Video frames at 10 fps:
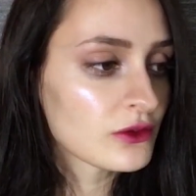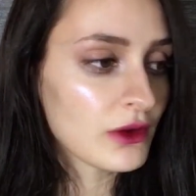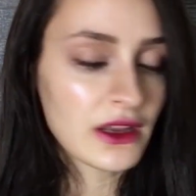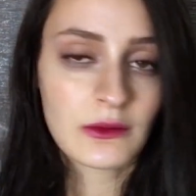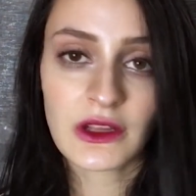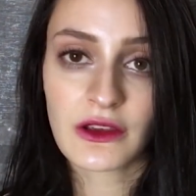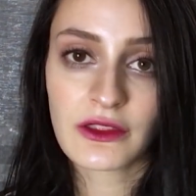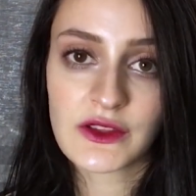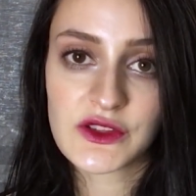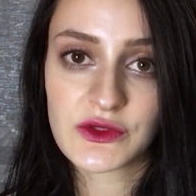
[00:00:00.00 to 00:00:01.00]
randomly on
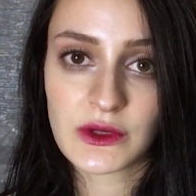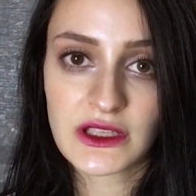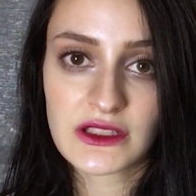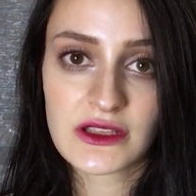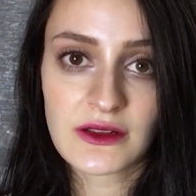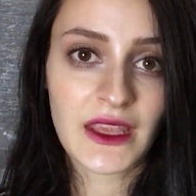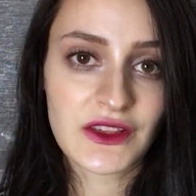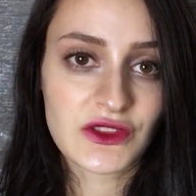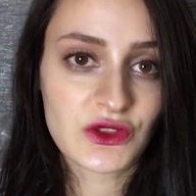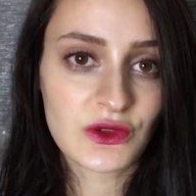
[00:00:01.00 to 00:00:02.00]
the street
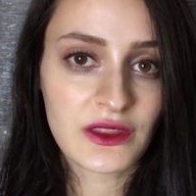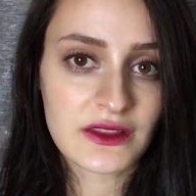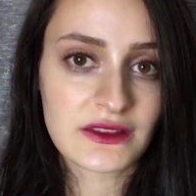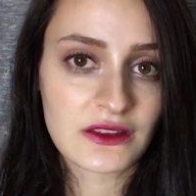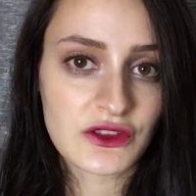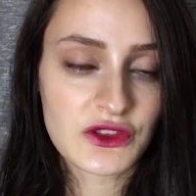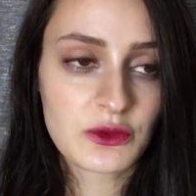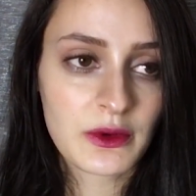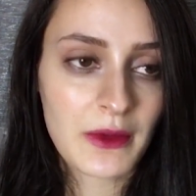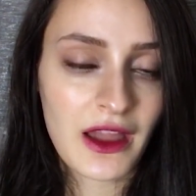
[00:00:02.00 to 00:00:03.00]
next to this little
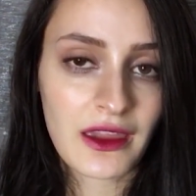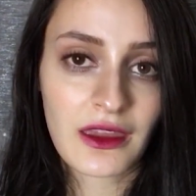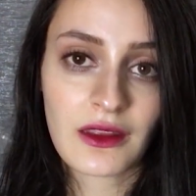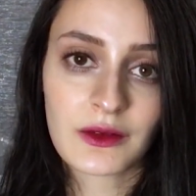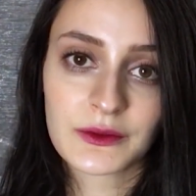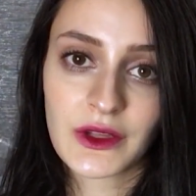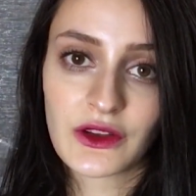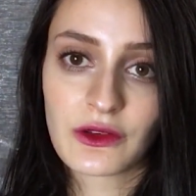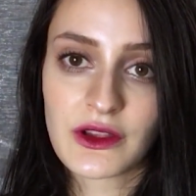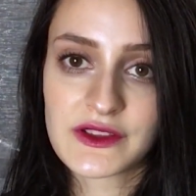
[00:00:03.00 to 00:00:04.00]
supermarket
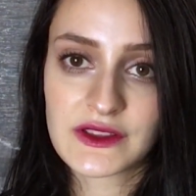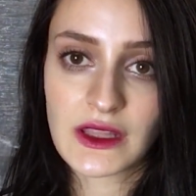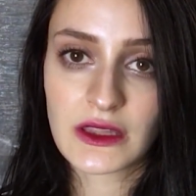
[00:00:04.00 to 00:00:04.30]
across